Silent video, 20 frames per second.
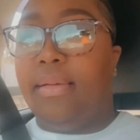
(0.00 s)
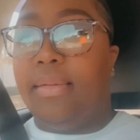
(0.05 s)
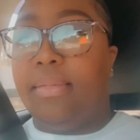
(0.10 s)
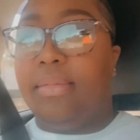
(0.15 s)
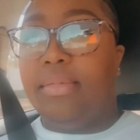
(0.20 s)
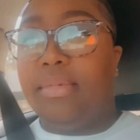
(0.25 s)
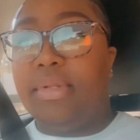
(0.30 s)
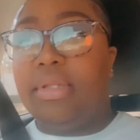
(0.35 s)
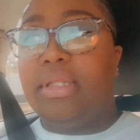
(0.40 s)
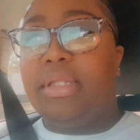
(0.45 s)

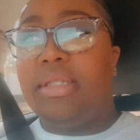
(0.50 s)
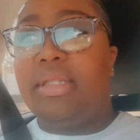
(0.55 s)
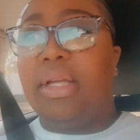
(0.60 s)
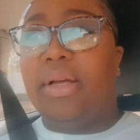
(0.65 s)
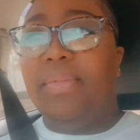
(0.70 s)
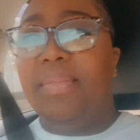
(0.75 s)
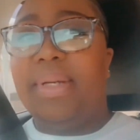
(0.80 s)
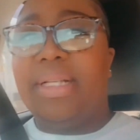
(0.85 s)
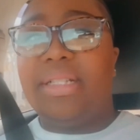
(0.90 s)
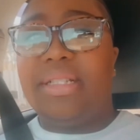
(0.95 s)
so
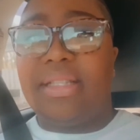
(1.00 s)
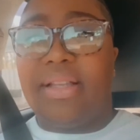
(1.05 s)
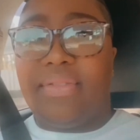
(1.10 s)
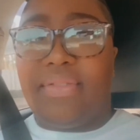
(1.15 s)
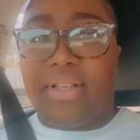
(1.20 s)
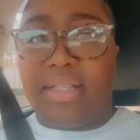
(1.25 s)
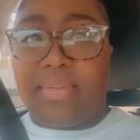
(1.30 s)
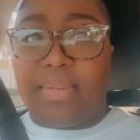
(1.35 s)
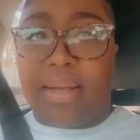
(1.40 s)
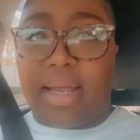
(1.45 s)
much stuff
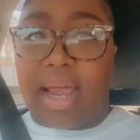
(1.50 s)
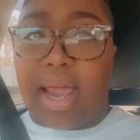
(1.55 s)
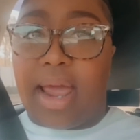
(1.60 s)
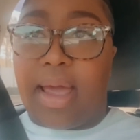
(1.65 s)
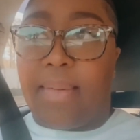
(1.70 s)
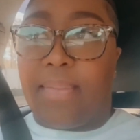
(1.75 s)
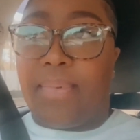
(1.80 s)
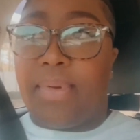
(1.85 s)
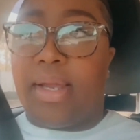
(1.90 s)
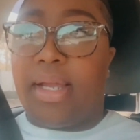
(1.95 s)
has been
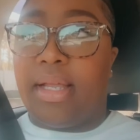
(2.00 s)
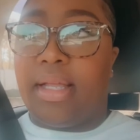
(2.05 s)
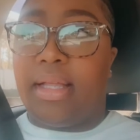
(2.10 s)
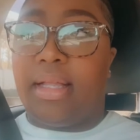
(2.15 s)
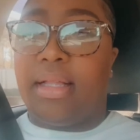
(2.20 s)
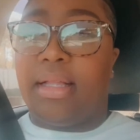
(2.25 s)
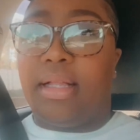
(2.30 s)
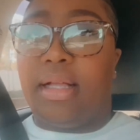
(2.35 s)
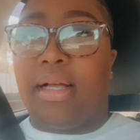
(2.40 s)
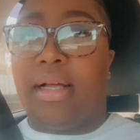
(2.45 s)

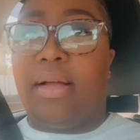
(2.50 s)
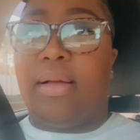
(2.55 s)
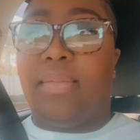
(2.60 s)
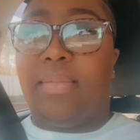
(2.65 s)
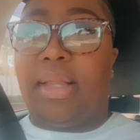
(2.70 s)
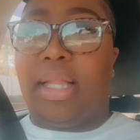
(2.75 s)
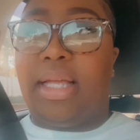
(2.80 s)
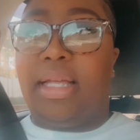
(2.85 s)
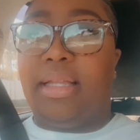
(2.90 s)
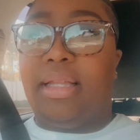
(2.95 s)
happening
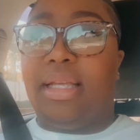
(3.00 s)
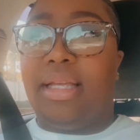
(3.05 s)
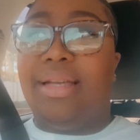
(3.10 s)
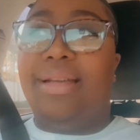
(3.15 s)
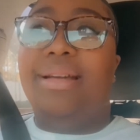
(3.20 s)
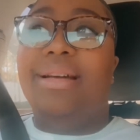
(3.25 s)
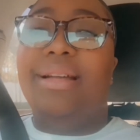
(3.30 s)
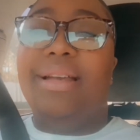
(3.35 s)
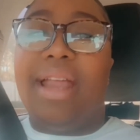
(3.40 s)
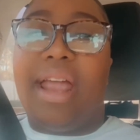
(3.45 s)
lately,
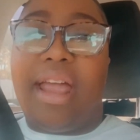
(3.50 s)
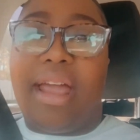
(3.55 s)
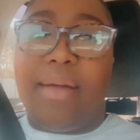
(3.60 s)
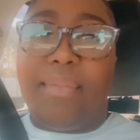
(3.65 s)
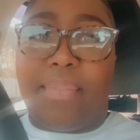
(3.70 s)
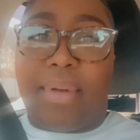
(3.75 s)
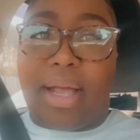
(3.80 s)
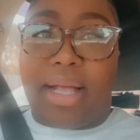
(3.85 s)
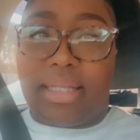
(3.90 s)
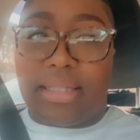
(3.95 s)
good and
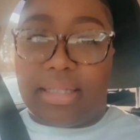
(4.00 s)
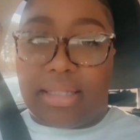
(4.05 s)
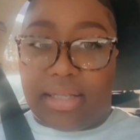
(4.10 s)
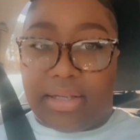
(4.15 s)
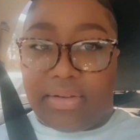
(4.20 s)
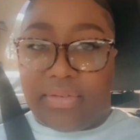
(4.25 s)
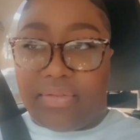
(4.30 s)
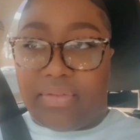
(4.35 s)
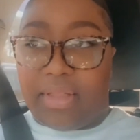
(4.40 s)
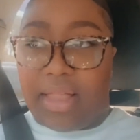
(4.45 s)
bad
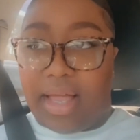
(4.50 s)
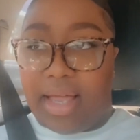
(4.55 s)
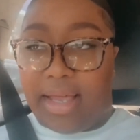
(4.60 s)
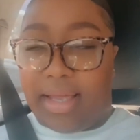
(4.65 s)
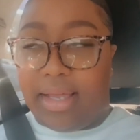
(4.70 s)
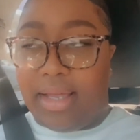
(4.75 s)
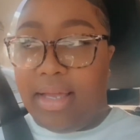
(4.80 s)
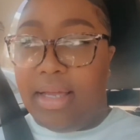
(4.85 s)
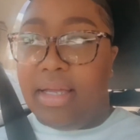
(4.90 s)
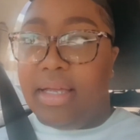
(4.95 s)
stuff. Like,
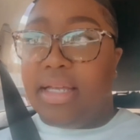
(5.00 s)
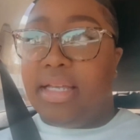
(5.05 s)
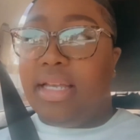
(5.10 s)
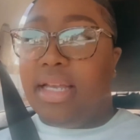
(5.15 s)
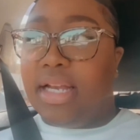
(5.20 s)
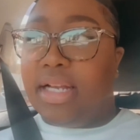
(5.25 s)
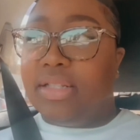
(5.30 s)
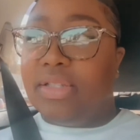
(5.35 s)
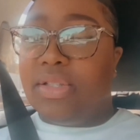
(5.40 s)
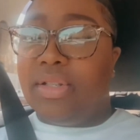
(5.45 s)

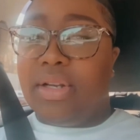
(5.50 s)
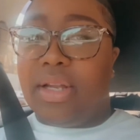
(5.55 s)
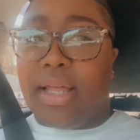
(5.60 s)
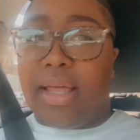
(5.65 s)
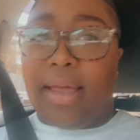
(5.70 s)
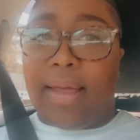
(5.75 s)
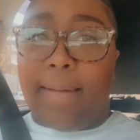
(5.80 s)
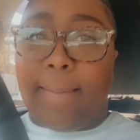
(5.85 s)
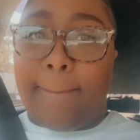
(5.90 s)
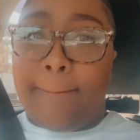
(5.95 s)

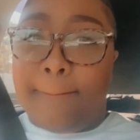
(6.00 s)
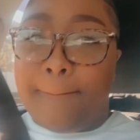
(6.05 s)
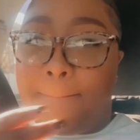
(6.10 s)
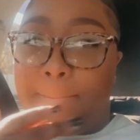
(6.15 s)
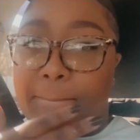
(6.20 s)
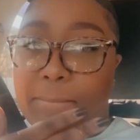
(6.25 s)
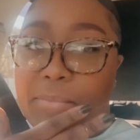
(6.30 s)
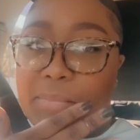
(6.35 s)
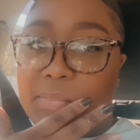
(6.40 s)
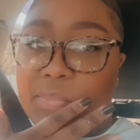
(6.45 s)
yesterday
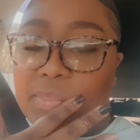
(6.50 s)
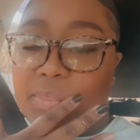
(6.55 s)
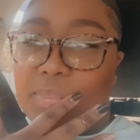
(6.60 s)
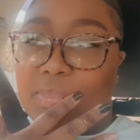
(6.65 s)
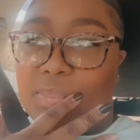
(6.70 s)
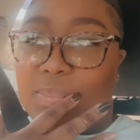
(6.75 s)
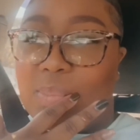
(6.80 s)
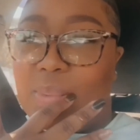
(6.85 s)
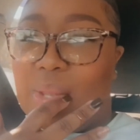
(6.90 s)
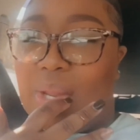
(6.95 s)

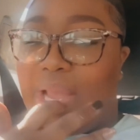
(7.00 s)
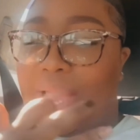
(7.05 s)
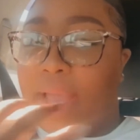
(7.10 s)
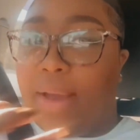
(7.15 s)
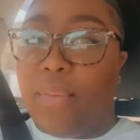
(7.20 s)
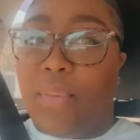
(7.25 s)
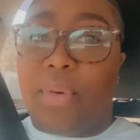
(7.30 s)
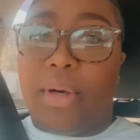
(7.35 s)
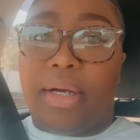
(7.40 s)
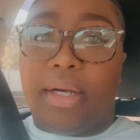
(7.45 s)
at
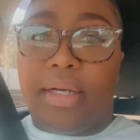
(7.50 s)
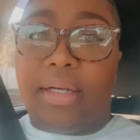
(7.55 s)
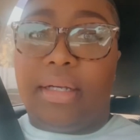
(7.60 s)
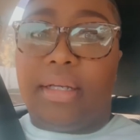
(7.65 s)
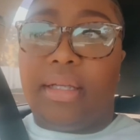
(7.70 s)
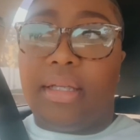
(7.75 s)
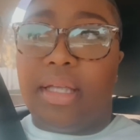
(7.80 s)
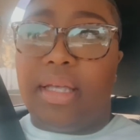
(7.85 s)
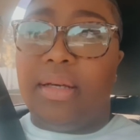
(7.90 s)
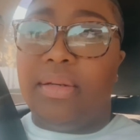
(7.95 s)
work,
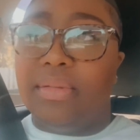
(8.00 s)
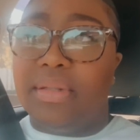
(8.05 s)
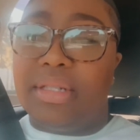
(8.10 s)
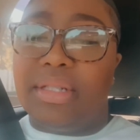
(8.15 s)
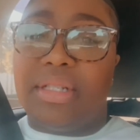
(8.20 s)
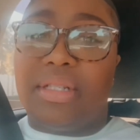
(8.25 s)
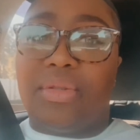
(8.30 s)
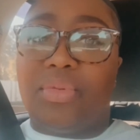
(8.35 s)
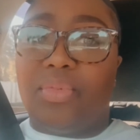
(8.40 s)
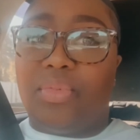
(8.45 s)
it was
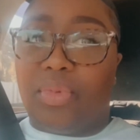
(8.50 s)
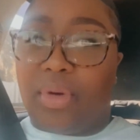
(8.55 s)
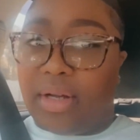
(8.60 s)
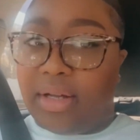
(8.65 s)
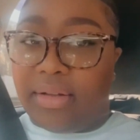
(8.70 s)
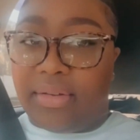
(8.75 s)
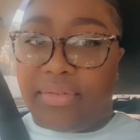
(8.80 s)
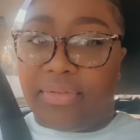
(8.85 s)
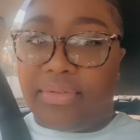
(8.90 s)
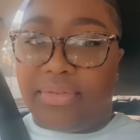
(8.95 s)
just
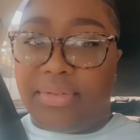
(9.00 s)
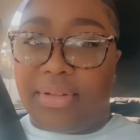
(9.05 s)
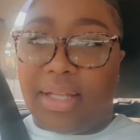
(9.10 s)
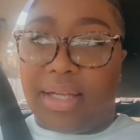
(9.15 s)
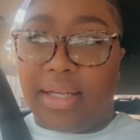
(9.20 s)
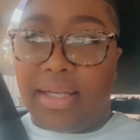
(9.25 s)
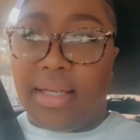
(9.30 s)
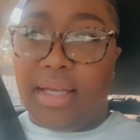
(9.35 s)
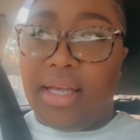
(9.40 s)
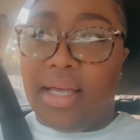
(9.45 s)
rough.
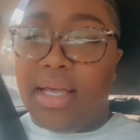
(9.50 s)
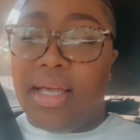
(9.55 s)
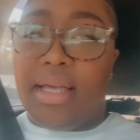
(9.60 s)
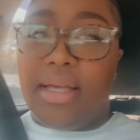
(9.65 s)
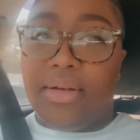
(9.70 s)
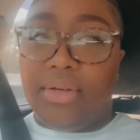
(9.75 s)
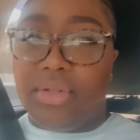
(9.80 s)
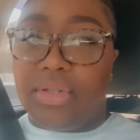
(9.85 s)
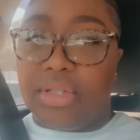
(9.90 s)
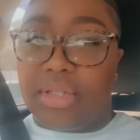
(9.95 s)
Like, it
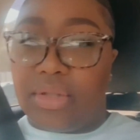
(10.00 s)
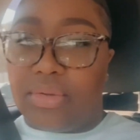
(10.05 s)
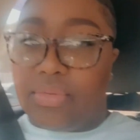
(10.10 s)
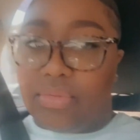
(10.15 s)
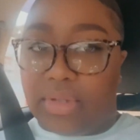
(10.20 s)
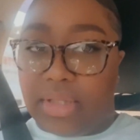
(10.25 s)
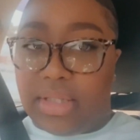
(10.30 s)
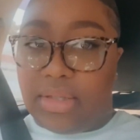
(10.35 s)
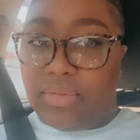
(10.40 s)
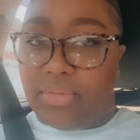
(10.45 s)
was just a
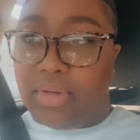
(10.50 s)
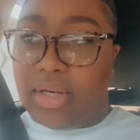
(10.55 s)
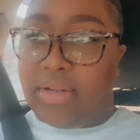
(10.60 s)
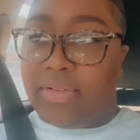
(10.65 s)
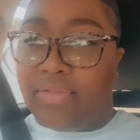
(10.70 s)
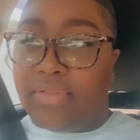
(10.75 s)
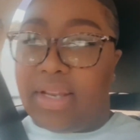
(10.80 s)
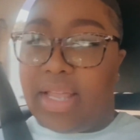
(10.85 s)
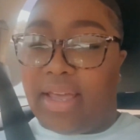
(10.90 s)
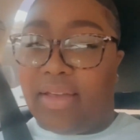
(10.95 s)
really
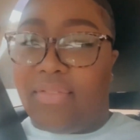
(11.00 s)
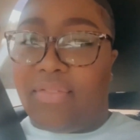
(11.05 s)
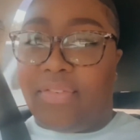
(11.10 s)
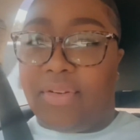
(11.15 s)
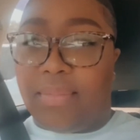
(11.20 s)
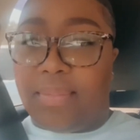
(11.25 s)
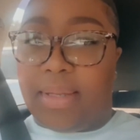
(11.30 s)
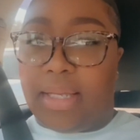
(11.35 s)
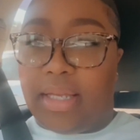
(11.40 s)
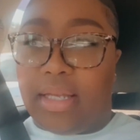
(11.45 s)
rough day for
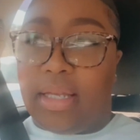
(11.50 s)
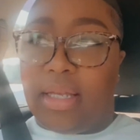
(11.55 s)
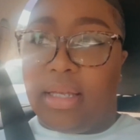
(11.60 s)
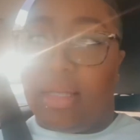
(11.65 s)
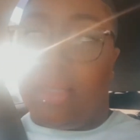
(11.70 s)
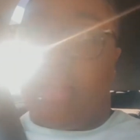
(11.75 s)
me.